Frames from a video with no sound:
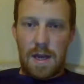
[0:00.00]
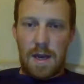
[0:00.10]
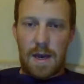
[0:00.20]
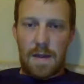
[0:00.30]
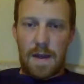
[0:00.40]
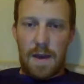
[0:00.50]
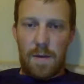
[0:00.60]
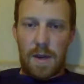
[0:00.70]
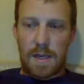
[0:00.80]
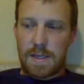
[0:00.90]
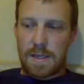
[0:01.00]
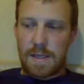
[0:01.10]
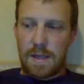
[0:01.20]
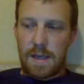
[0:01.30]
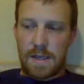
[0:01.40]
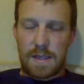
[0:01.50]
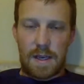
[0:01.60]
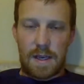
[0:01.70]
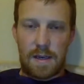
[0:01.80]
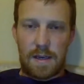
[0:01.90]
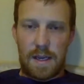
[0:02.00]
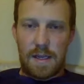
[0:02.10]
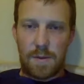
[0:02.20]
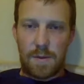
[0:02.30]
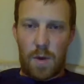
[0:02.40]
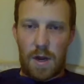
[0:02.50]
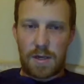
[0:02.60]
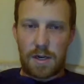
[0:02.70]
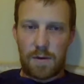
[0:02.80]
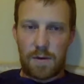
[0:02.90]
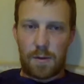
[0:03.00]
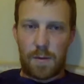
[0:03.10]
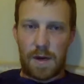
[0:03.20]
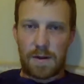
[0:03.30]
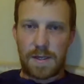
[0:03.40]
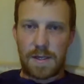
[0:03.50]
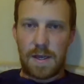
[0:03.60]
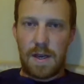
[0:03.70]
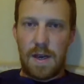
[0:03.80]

That way, it's things that kids want to share with their parents,